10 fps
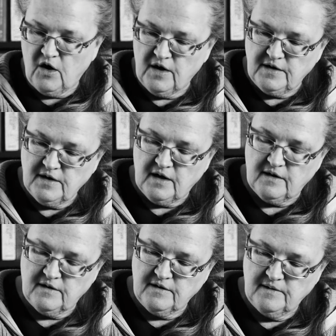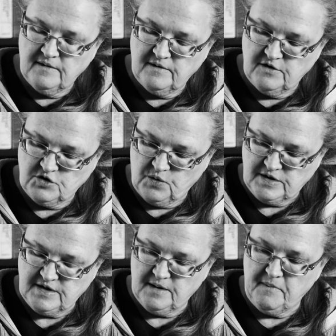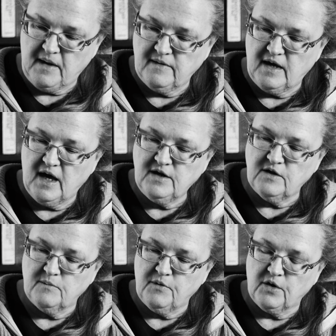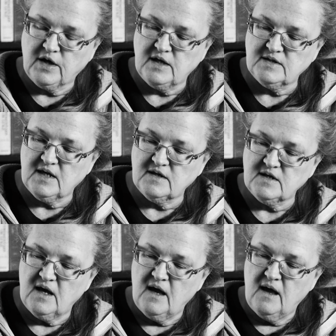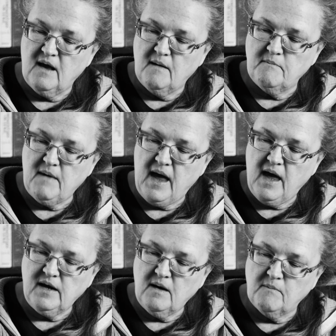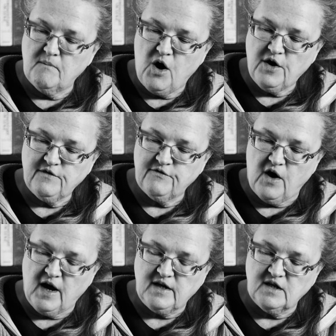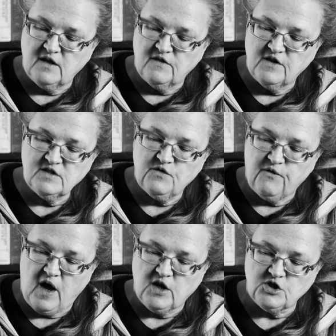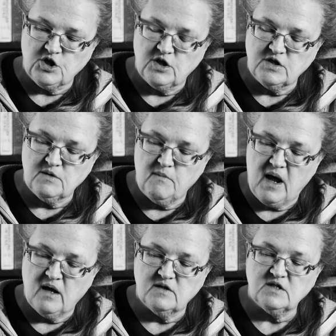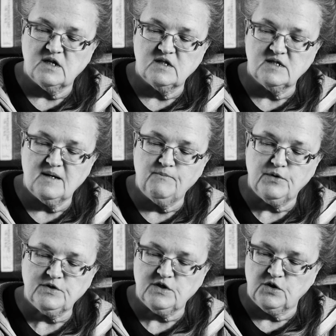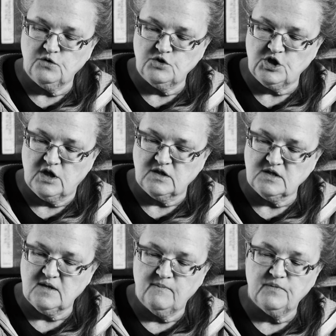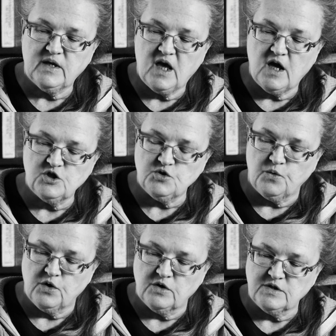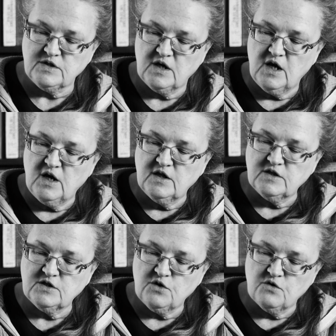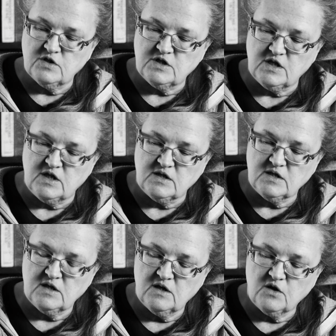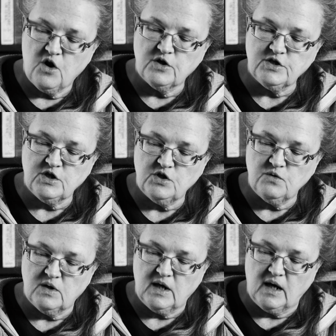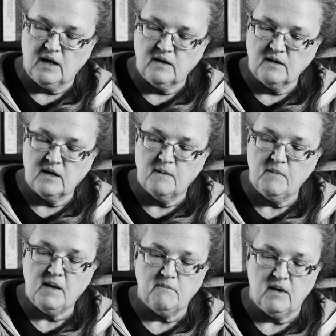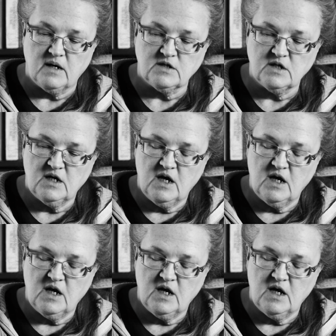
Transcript: on uh, towards the, the end of the book, he says, Man modified in this fashion demands simple solutions, catchwords, certainties, continuity, commitment,